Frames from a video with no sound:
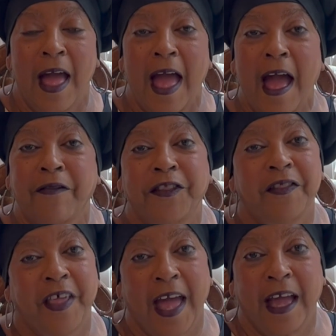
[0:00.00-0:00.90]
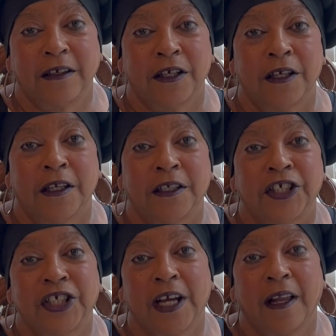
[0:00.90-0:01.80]
After that,
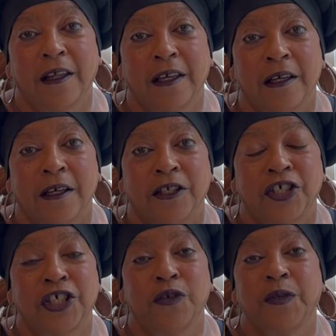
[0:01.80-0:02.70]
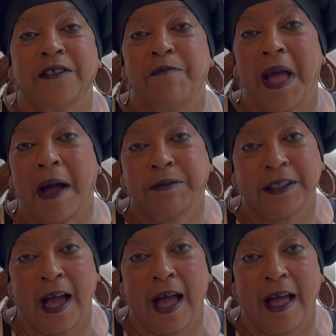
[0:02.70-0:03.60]
Shelley, she was
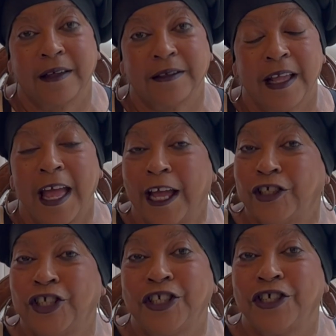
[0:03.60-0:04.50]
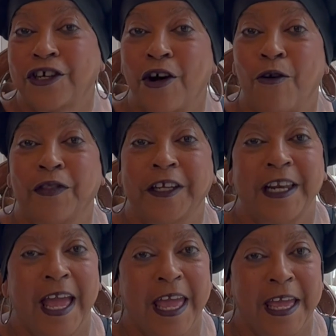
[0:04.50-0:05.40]
baptized and she took on the
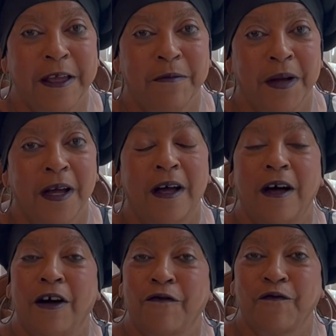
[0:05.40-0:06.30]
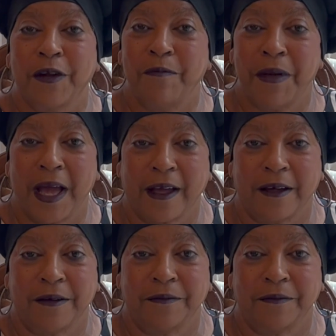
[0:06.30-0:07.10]
name of Rebecca.